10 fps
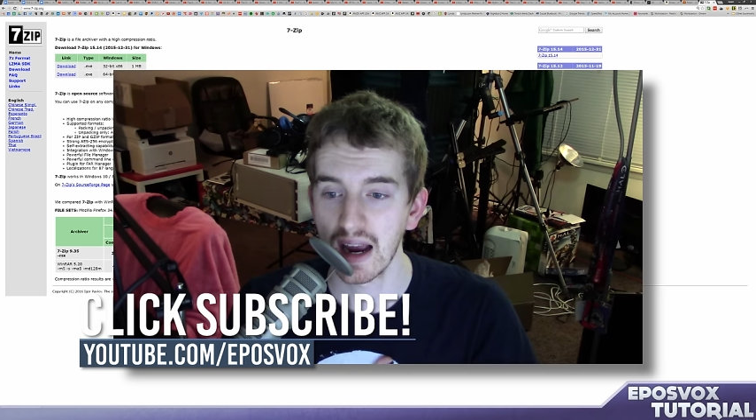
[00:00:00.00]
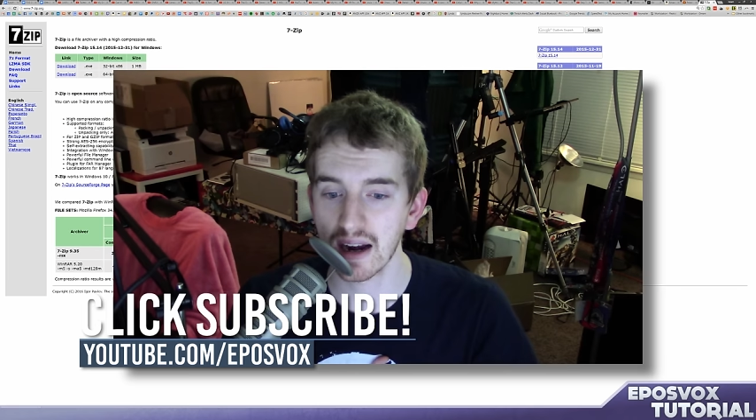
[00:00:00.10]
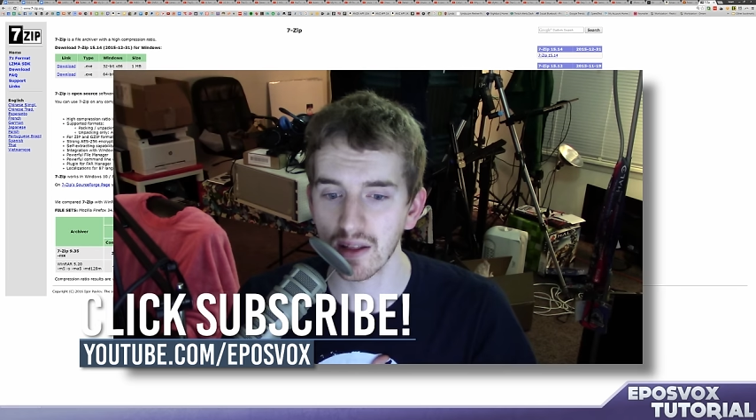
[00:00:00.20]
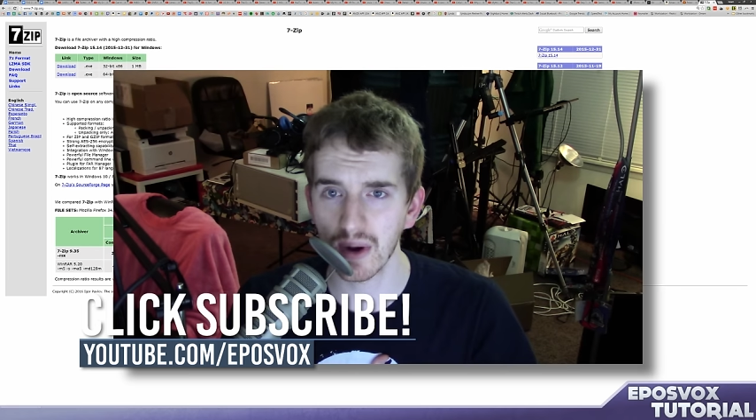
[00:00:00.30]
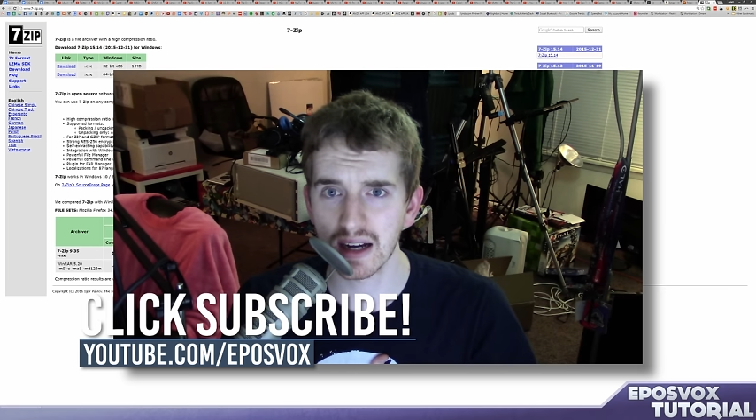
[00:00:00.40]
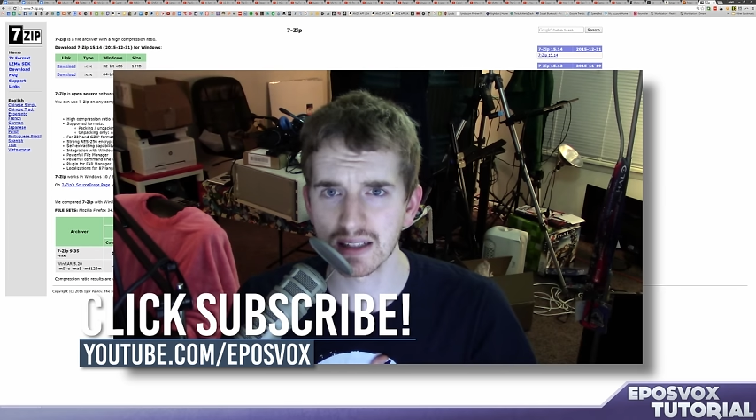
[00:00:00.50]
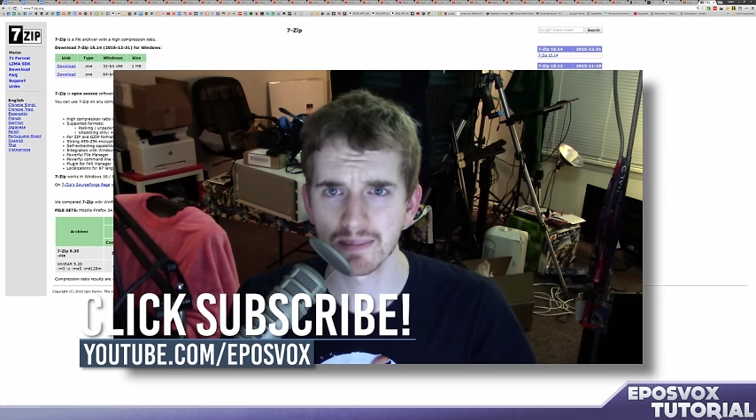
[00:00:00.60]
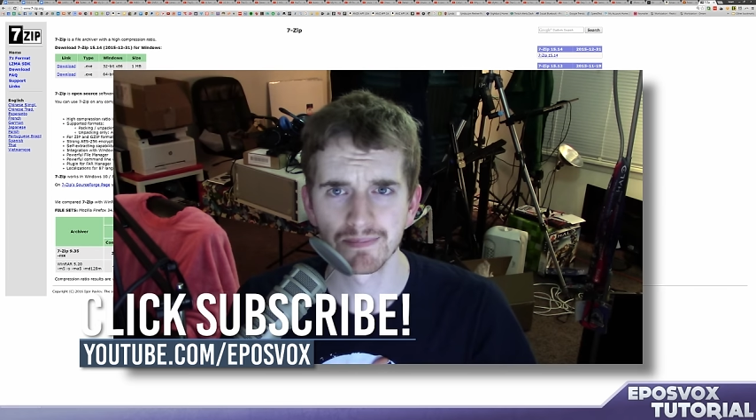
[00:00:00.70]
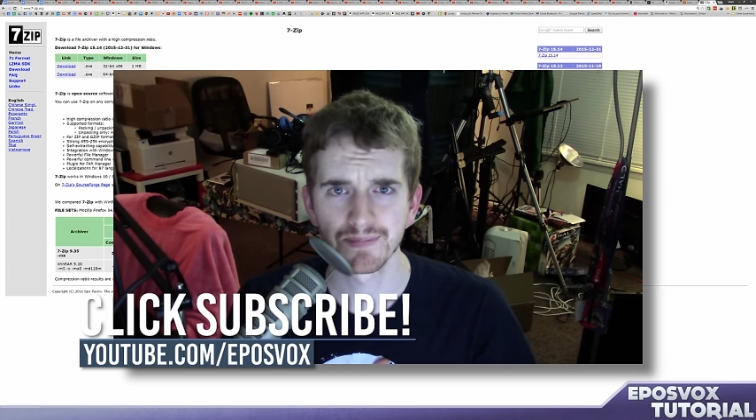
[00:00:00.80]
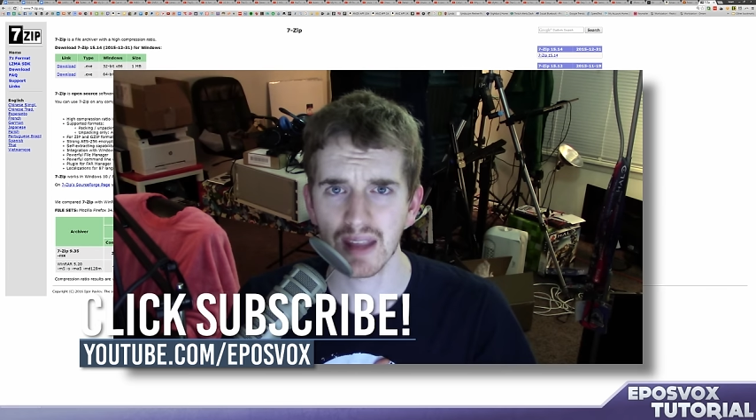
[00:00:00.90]
And otherwise,
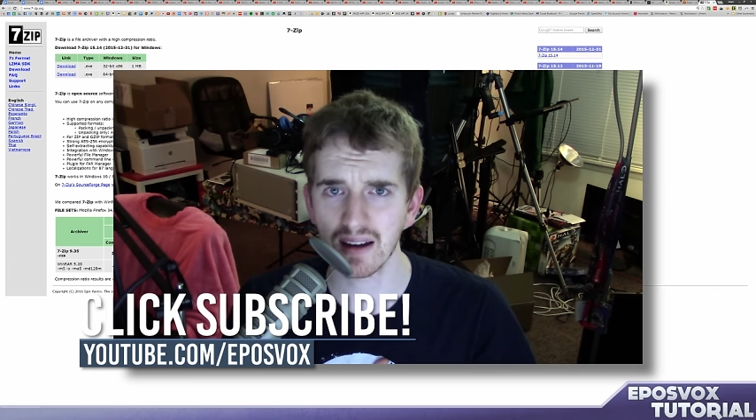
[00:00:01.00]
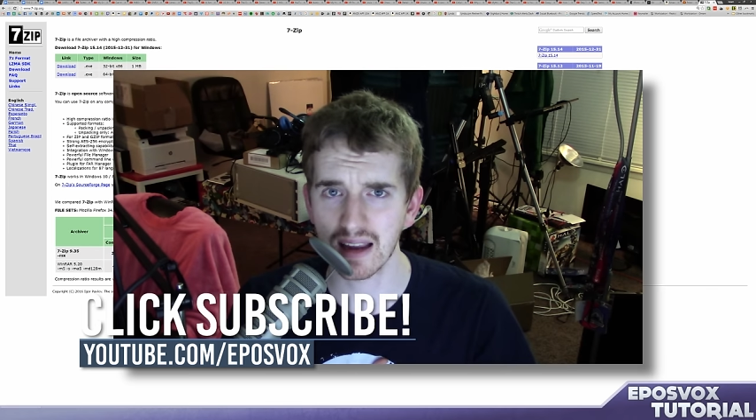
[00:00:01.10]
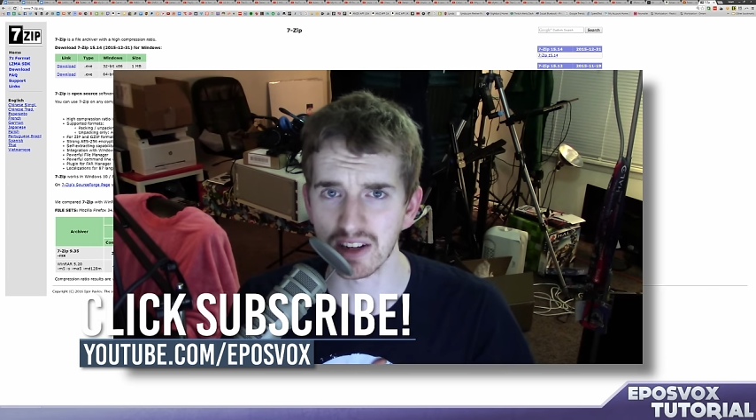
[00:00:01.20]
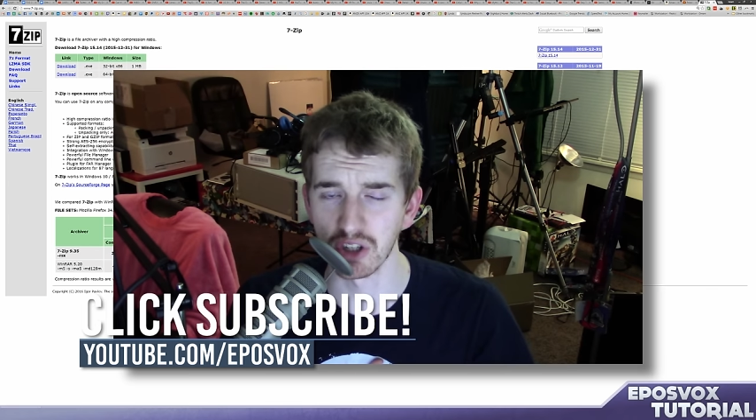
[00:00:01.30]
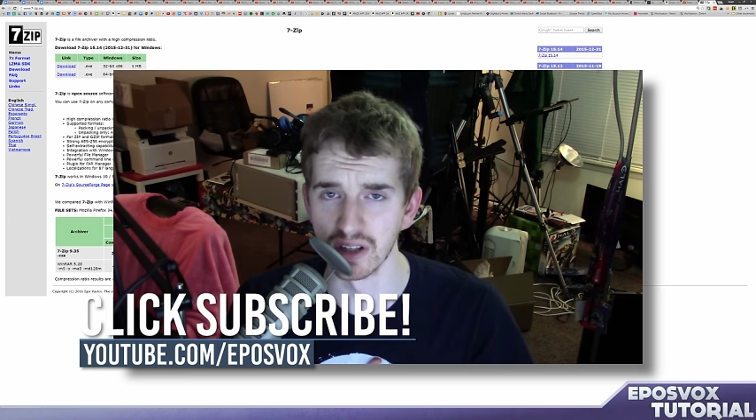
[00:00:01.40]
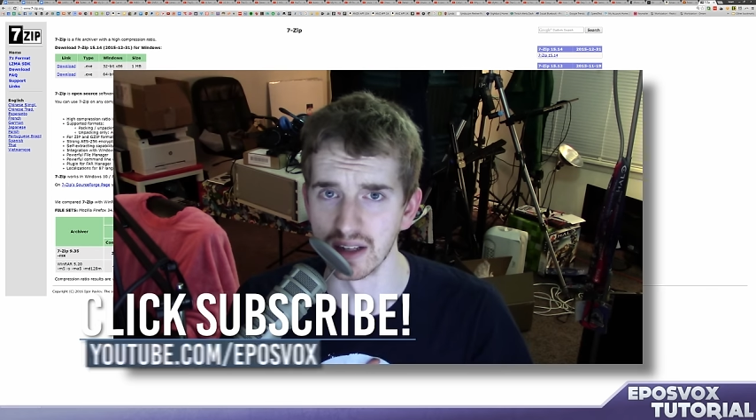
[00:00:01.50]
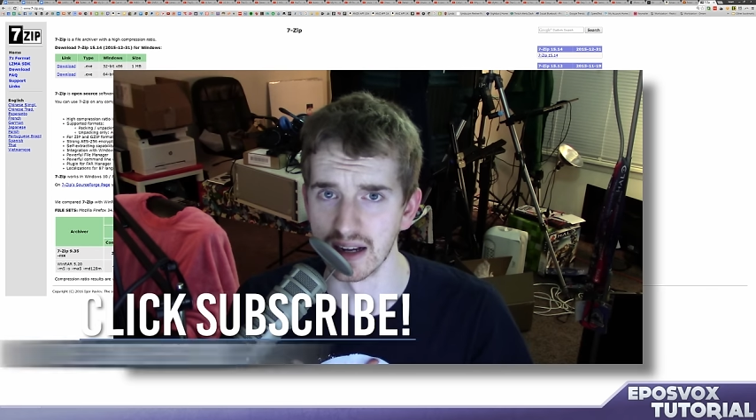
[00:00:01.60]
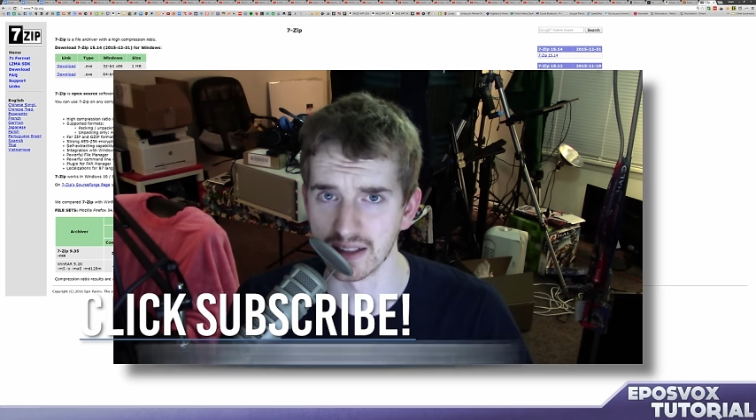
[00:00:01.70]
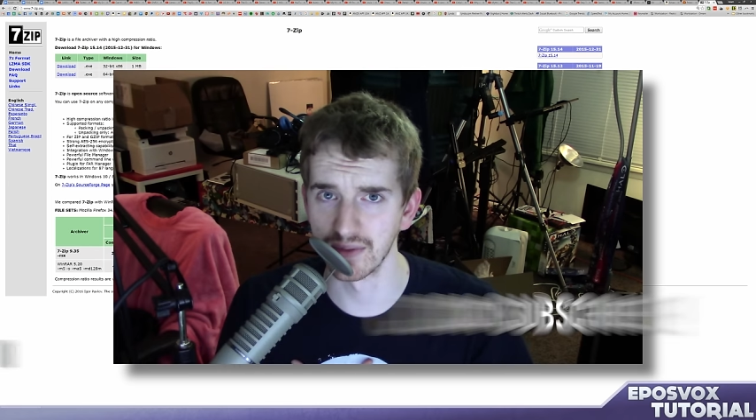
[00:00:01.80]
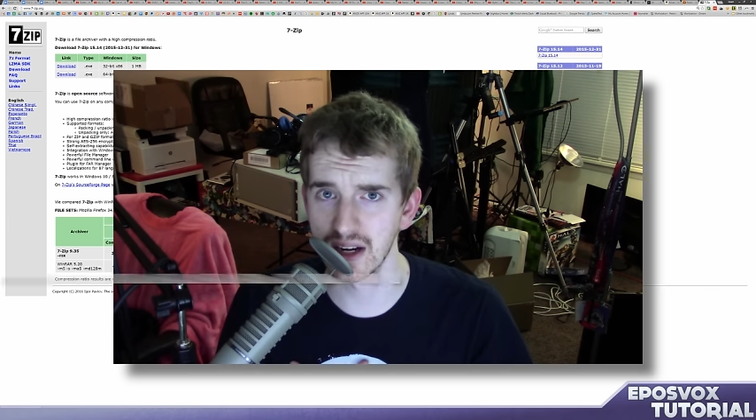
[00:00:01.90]
I'll catch you in the next